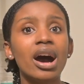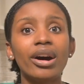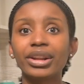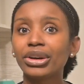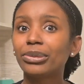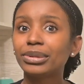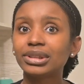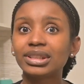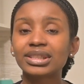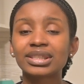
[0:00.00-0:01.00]

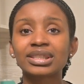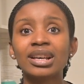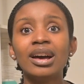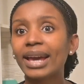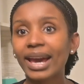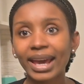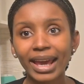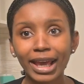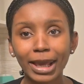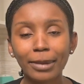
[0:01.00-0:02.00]
audiobooks,
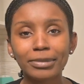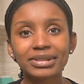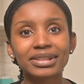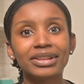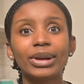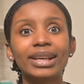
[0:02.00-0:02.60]
games.